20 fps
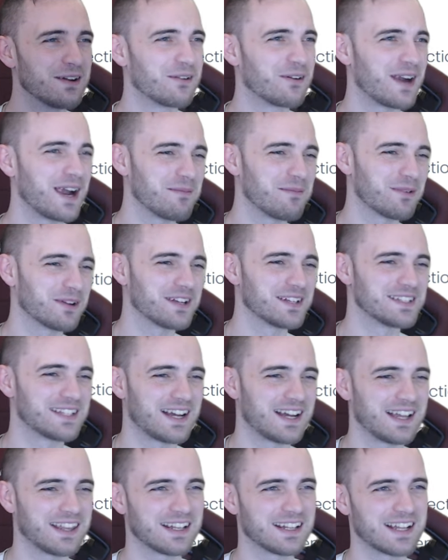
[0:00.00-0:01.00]
right? Because
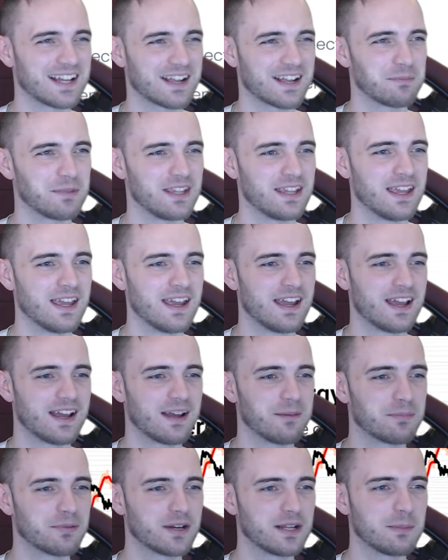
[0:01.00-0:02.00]
uh, I think that could be
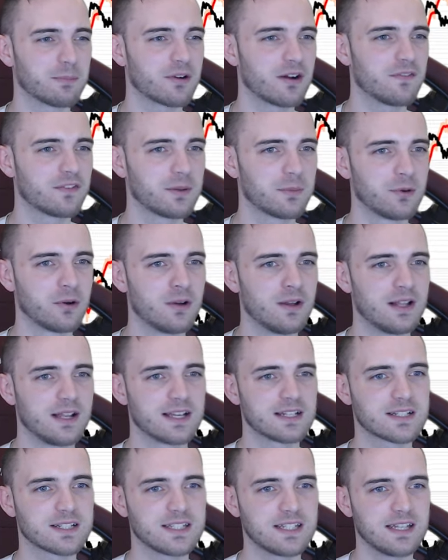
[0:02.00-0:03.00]
uh, pretty profitable.
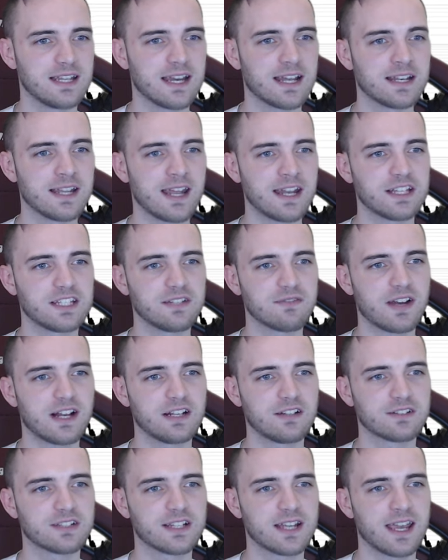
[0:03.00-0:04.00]
Let's just see the energy
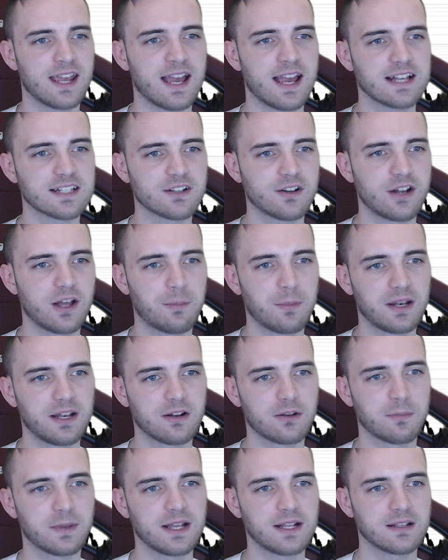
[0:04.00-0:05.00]
value today has gone up a
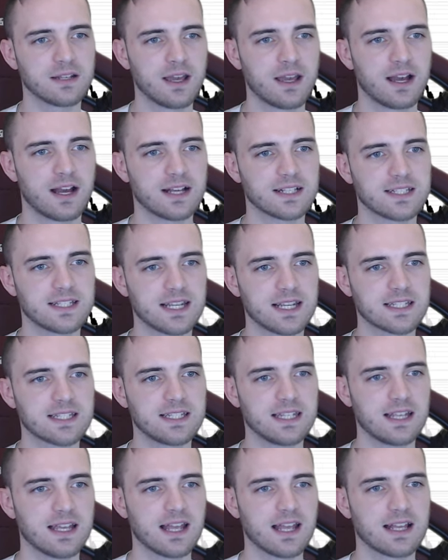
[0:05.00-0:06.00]
little bit, uh,
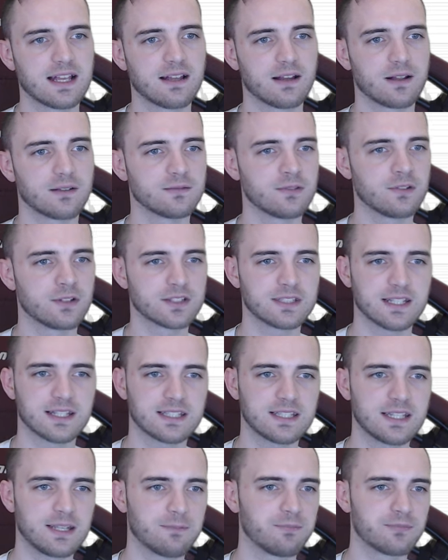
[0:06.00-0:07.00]
60. Uh, not
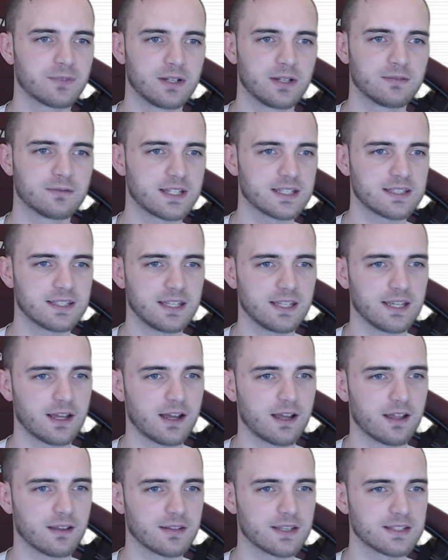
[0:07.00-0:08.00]
60, there's the
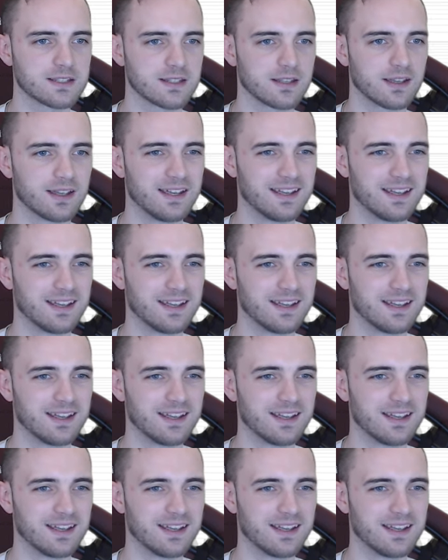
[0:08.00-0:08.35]
uh, there's the